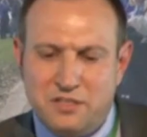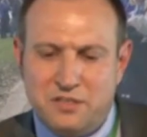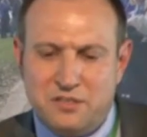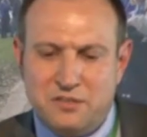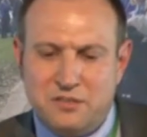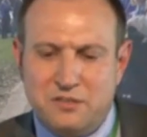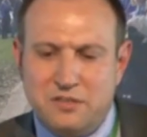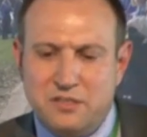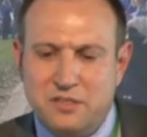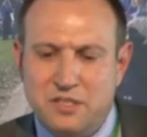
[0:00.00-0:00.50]

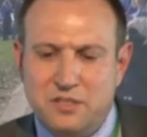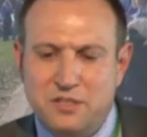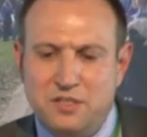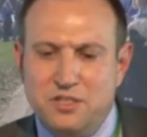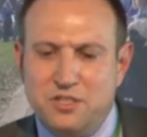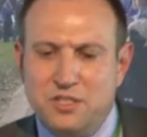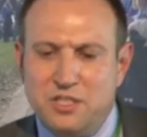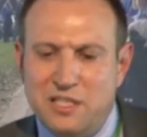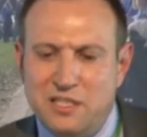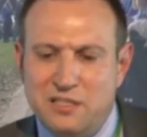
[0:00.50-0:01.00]
Nations,
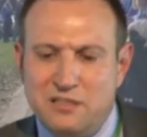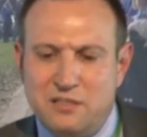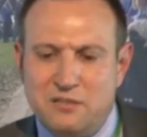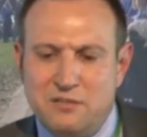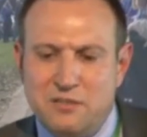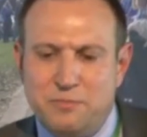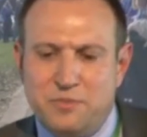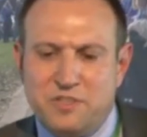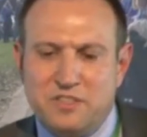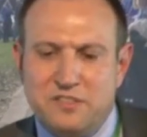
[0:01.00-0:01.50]

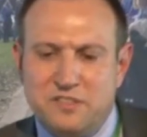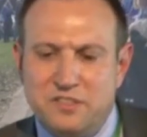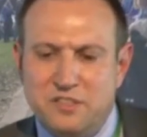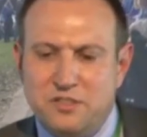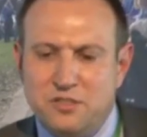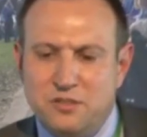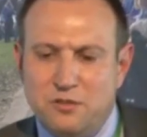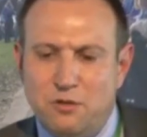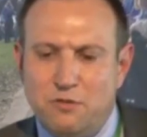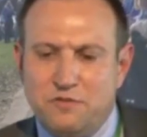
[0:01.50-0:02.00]
initiating the
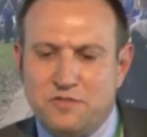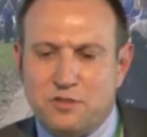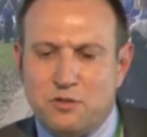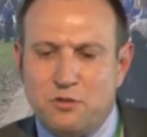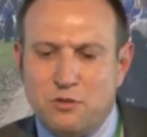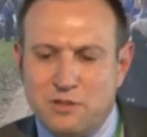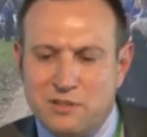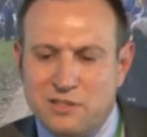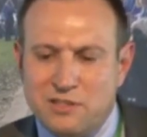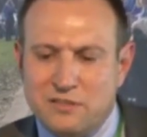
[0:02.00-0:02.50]
procedure of
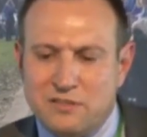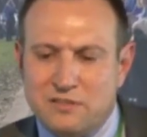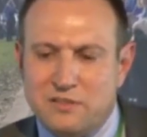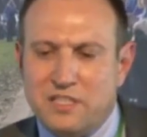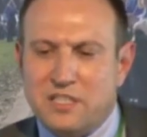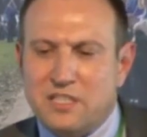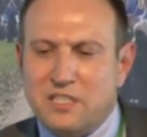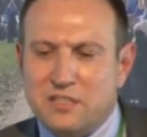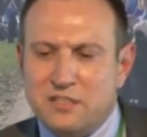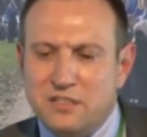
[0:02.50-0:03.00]
Scotland's
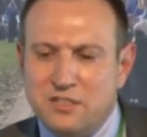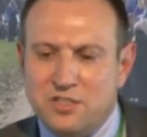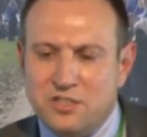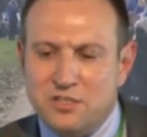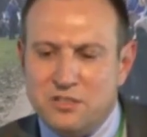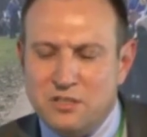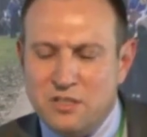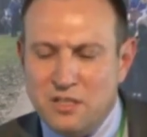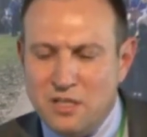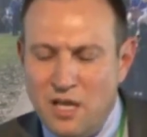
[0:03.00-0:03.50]

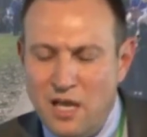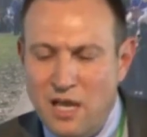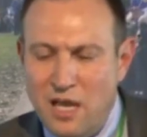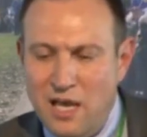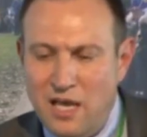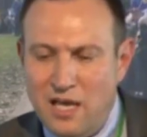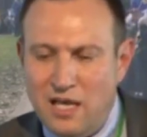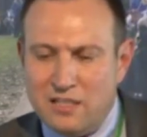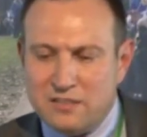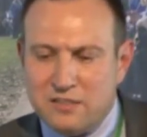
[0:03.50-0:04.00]
recognition
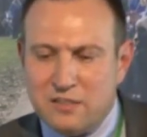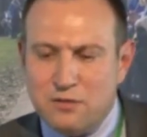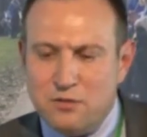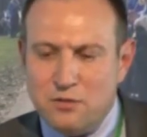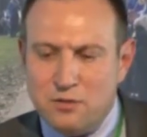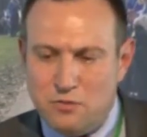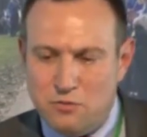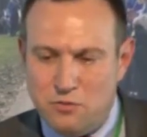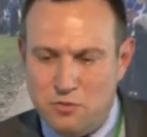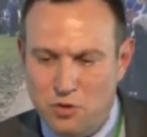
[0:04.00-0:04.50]
as
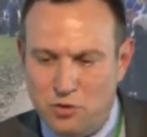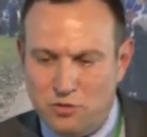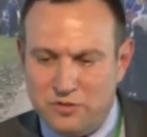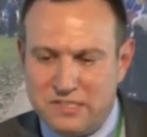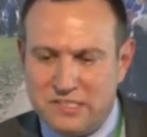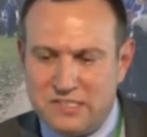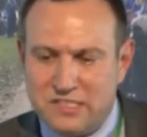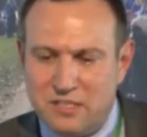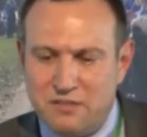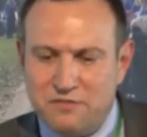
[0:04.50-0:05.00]
a
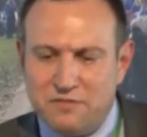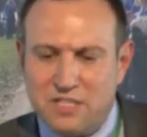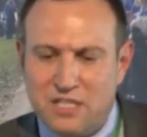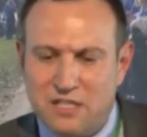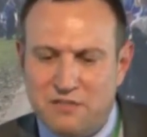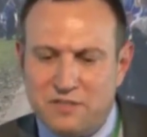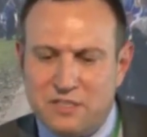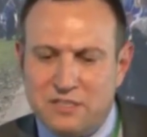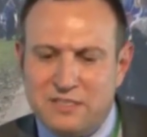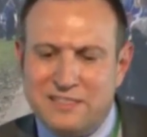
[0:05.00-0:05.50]

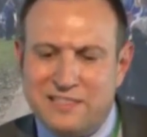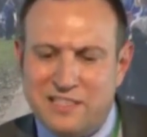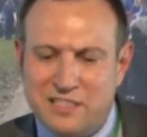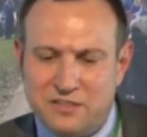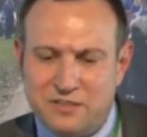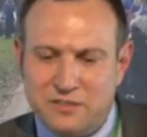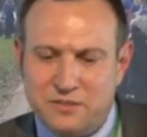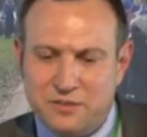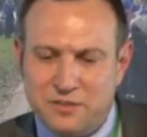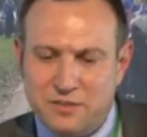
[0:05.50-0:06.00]
non-self-governing
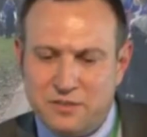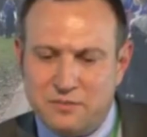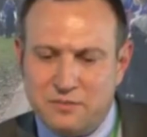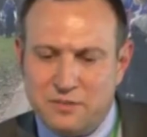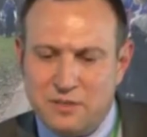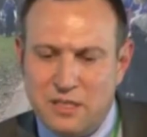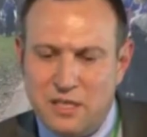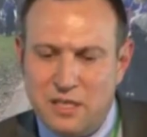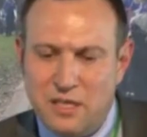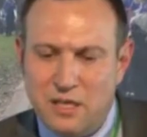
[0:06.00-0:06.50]
territory.
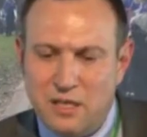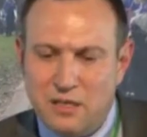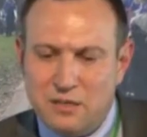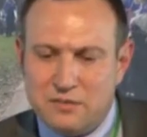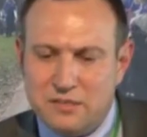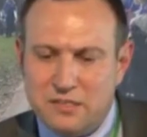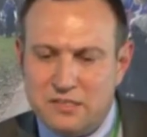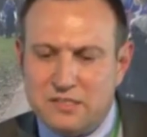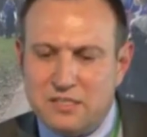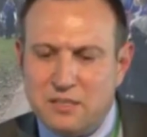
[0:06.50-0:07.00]

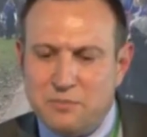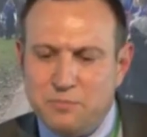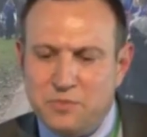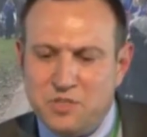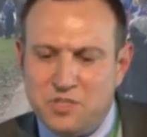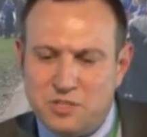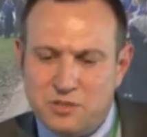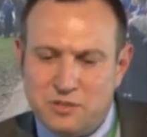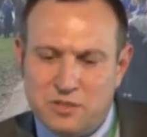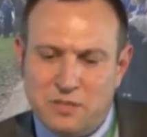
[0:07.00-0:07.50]
This
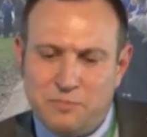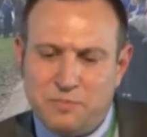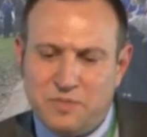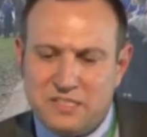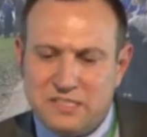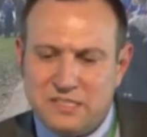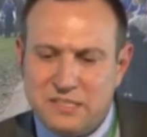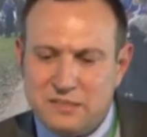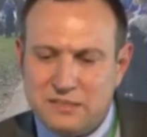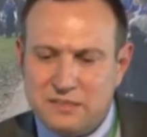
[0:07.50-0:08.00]
submission
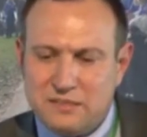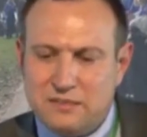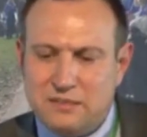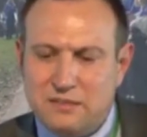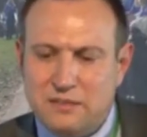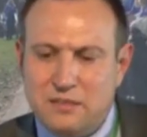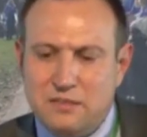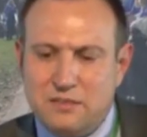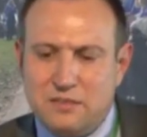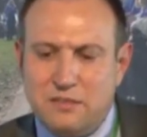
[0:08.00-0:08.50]
represents
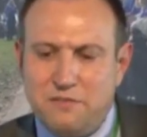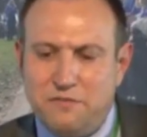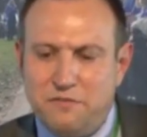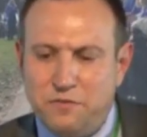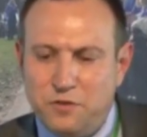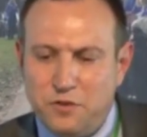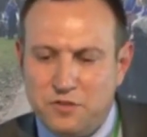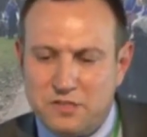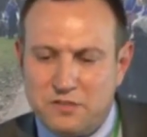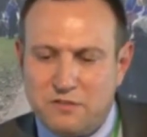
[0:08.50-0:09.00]
the
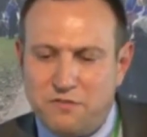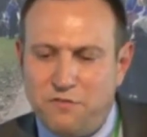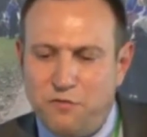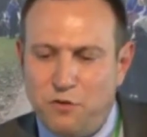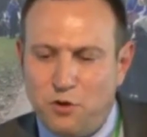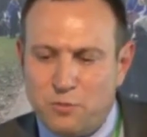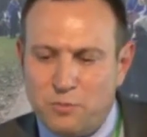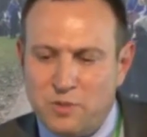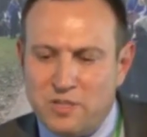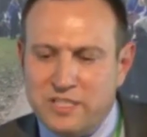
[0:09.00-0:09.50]
first
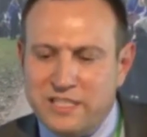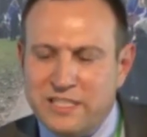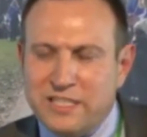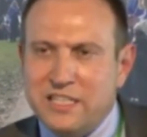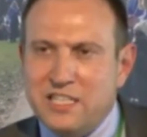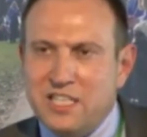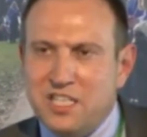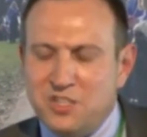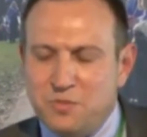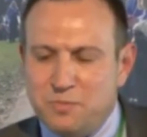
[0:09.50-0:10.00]
formal
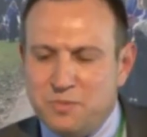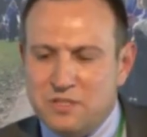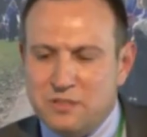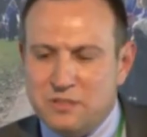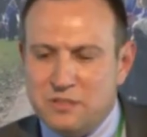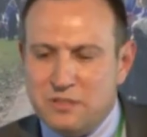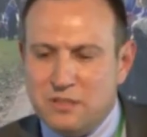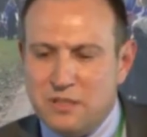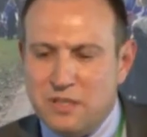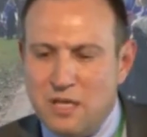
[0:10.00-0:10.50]

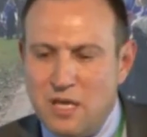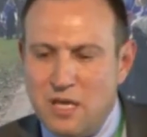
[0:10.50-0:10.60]
engagement